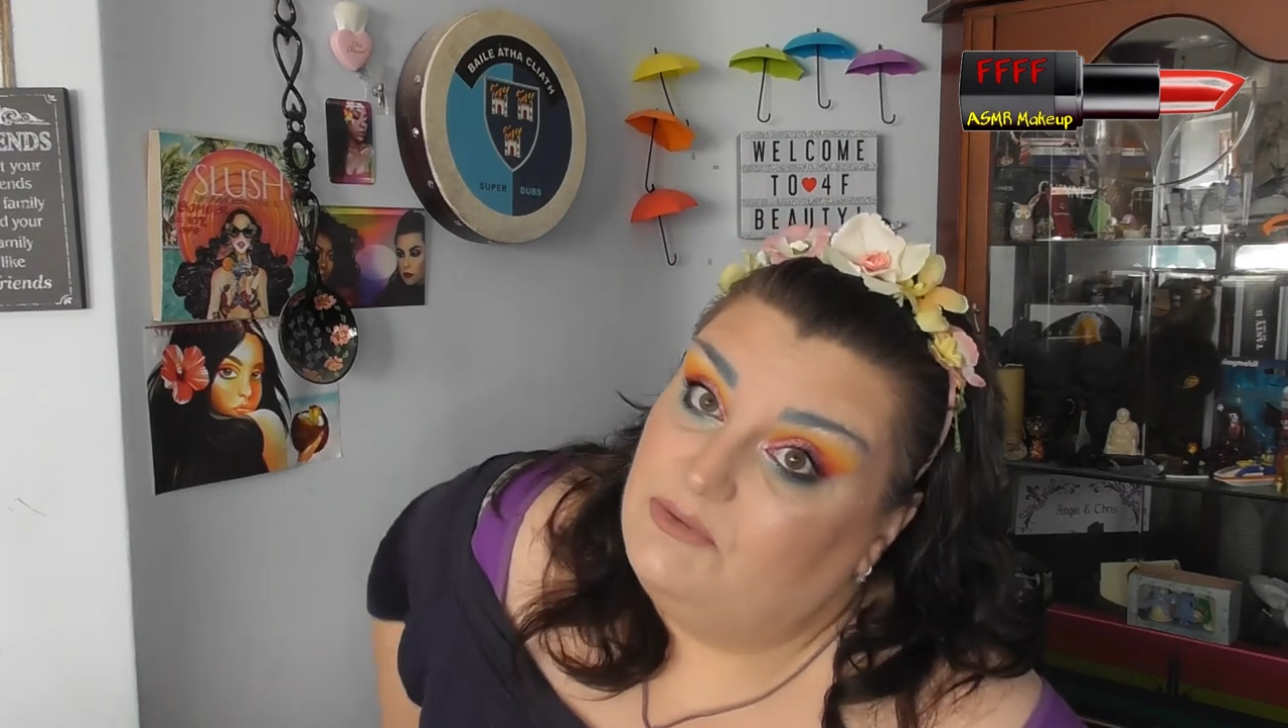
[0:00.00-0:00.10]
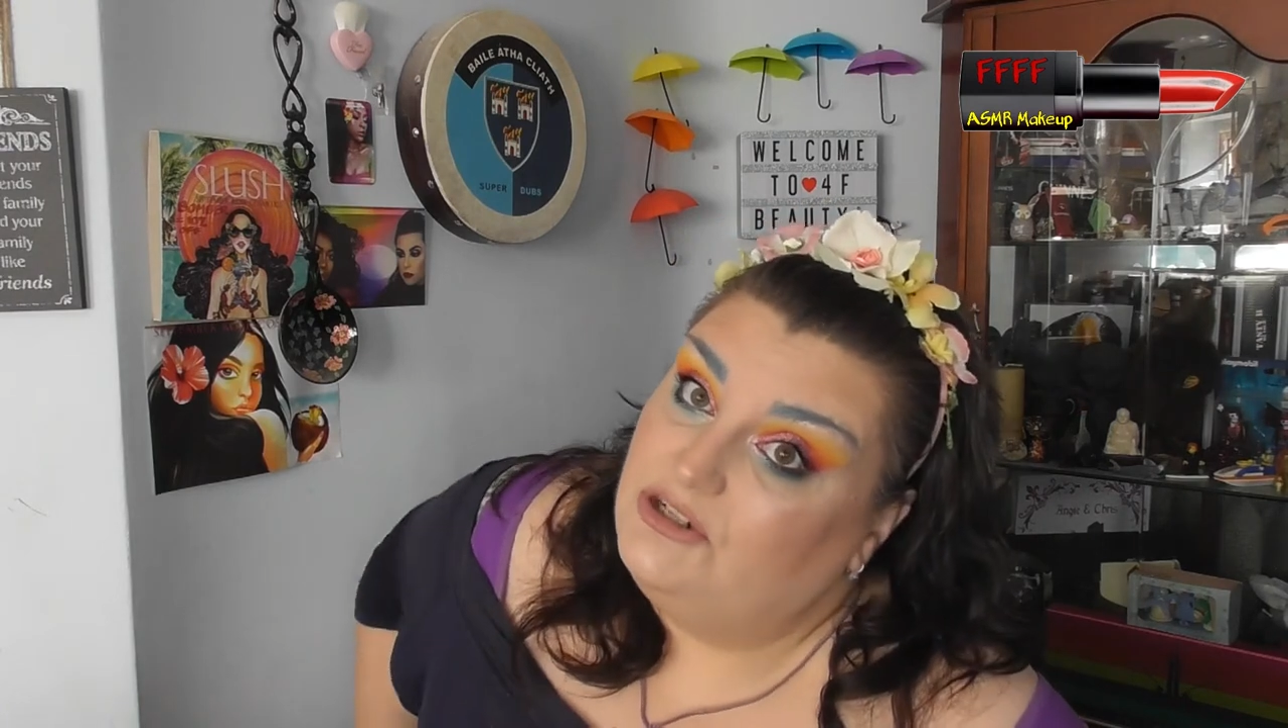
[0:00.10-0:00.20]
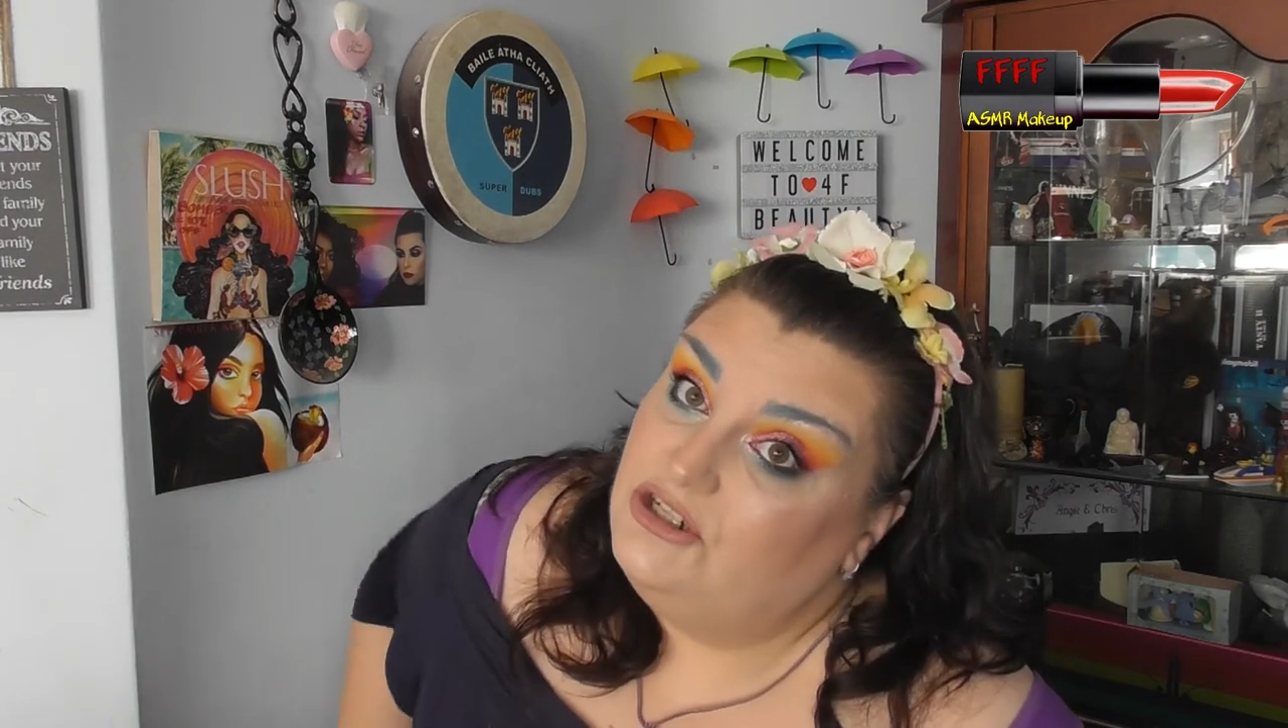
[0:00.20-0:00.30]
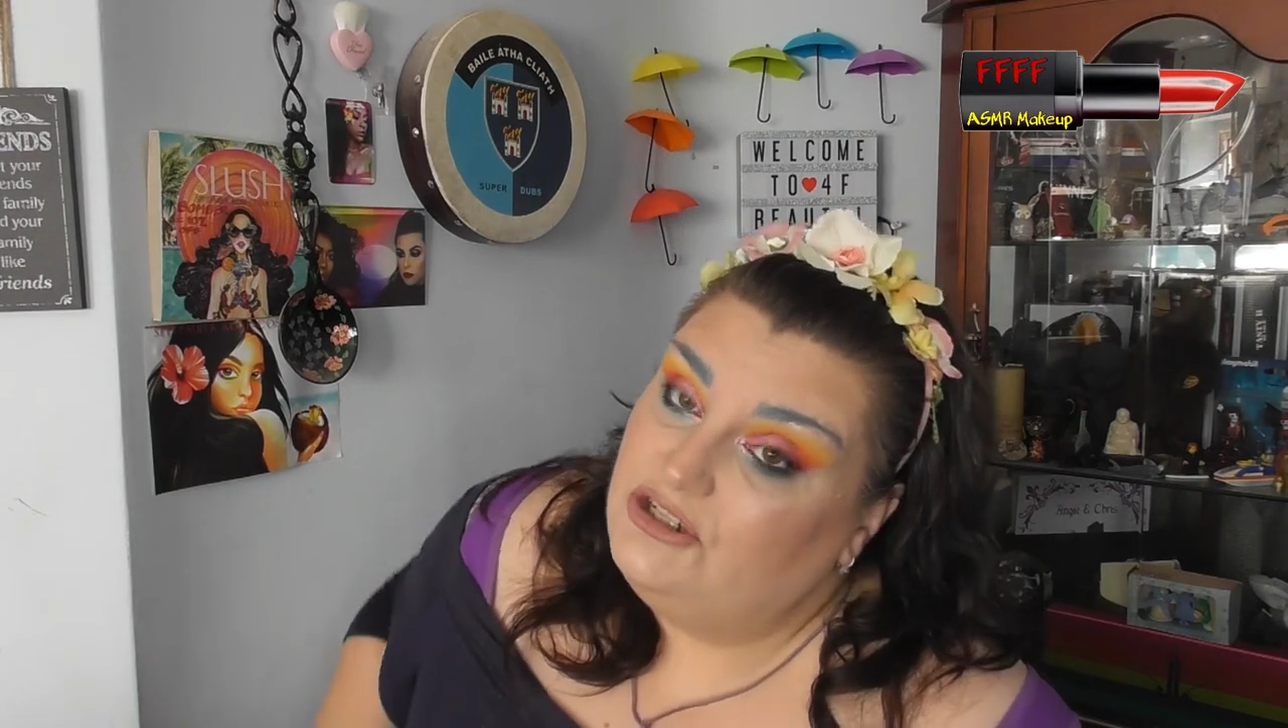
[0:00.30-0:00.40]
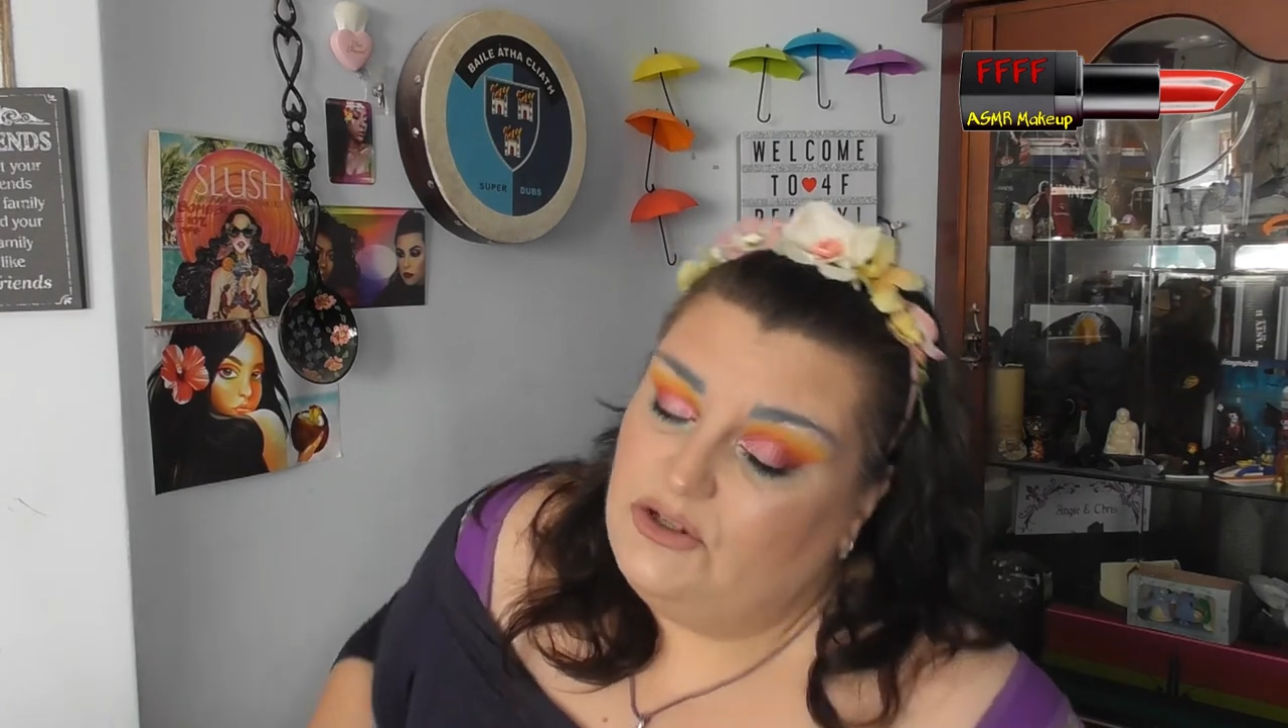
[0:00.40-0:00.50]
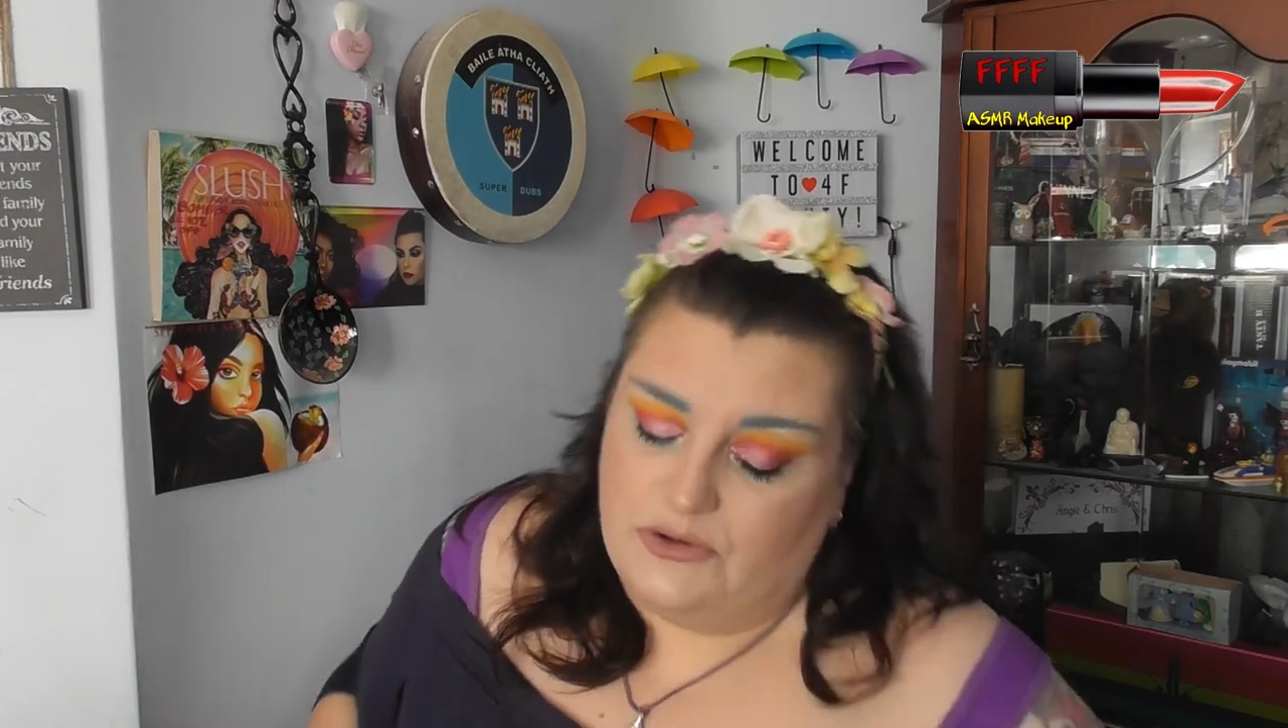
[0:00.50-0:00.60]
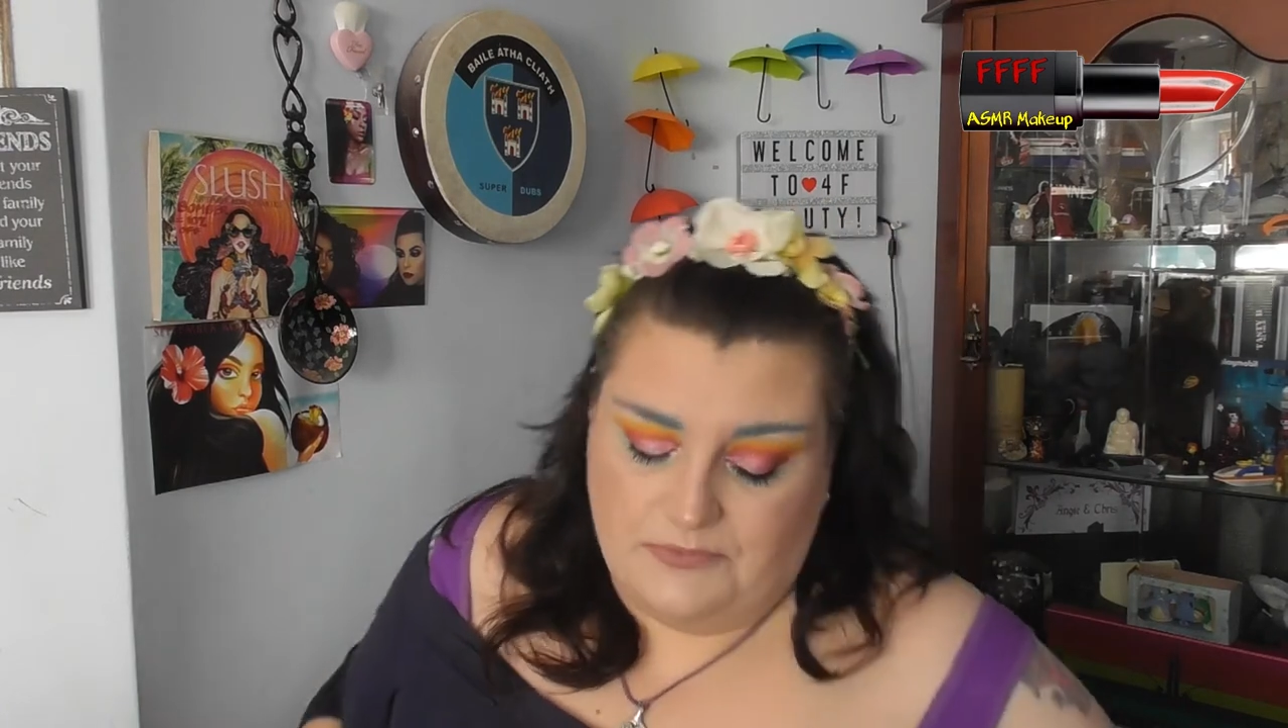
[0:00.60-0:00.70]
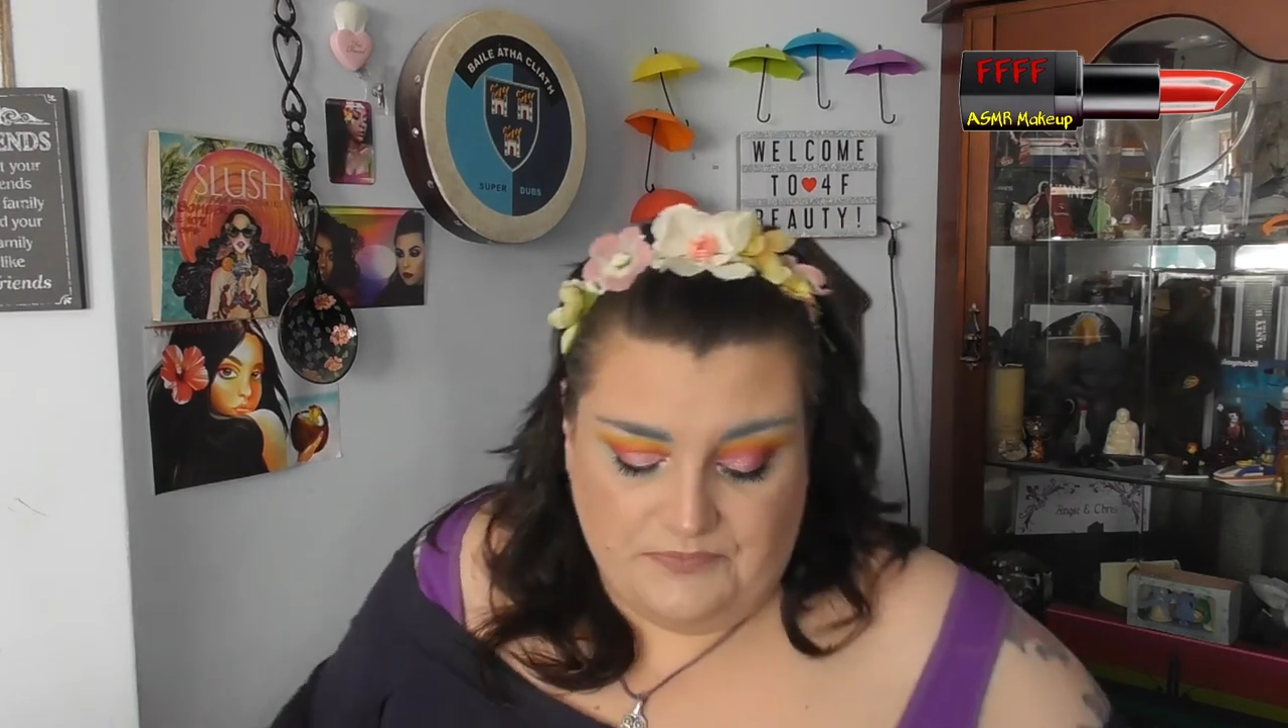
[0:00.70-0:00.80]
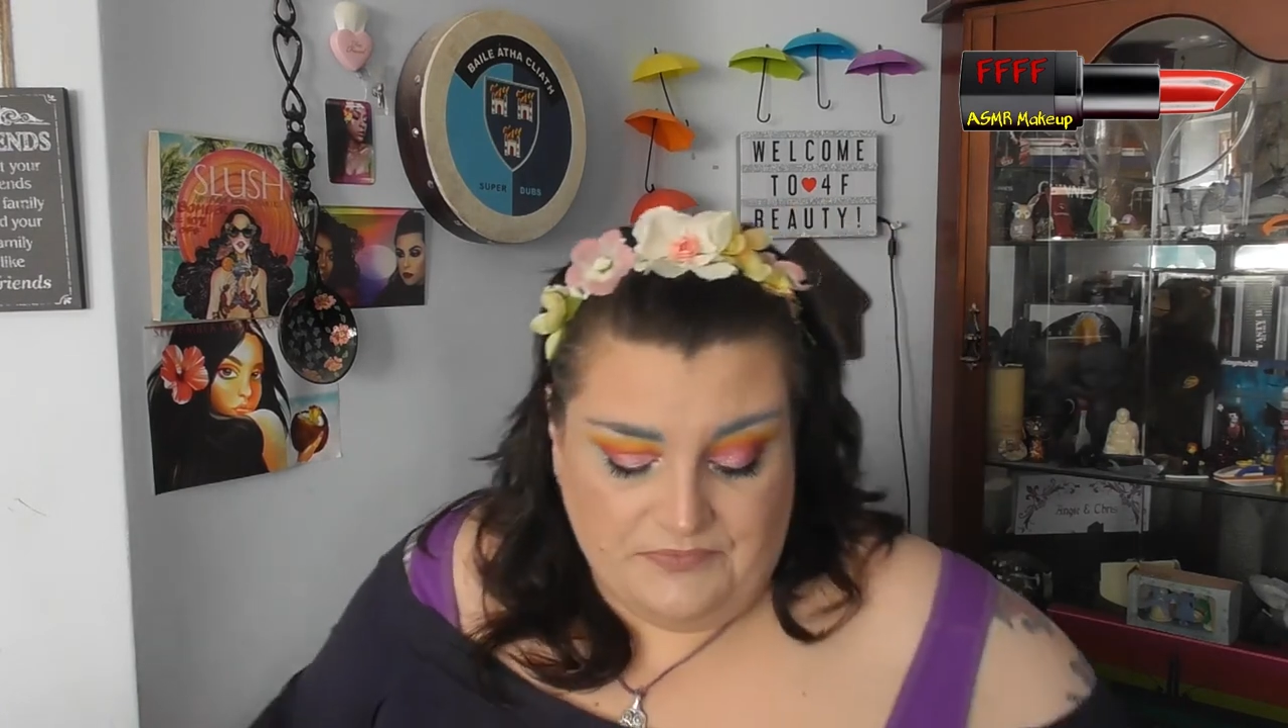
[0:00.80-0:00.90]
what you saw.